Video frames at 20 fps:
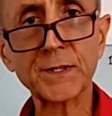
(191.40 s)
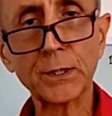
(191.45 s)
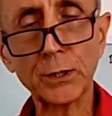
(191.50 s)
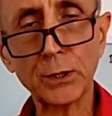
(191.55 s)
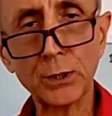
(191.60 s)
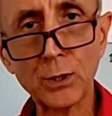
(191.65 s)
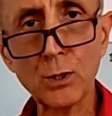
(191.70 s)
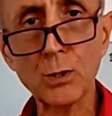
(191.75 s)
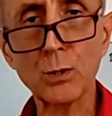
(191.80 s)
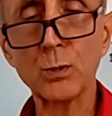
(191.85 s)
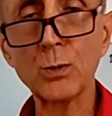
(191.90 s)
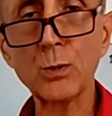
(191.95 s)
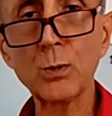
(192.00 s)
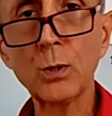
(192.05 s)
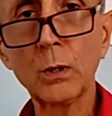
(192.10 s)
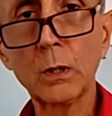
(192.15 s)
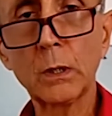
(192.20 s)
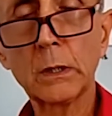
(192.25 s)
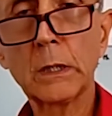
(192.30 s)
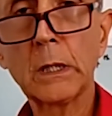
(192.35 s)
you,
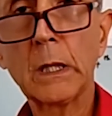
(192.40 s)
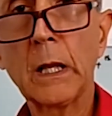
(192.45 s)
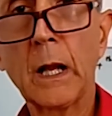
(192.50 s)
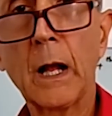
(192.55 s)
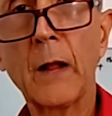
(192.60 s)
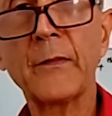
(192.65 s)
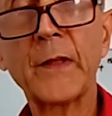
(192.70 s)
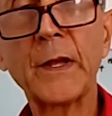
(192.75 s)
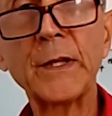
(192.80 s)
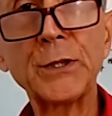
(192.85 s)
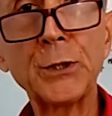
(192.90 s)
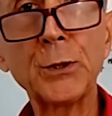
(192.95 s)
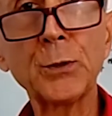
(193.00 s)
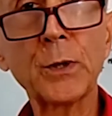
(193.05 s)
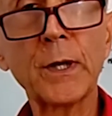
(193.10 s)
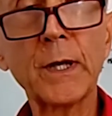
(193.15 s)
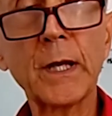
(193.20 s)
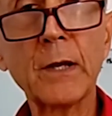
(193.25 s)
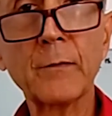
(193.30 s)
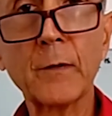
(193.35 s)
and then you can
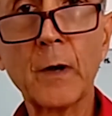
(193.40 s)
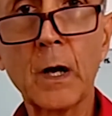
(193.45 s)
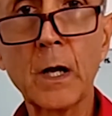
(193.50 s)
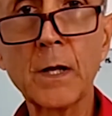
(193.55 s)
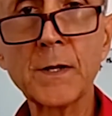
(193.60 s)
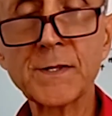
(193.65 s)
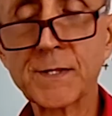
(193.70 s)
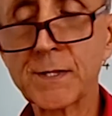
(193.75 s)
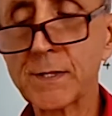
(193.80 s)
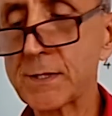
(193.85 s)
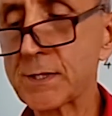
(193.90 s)
give answers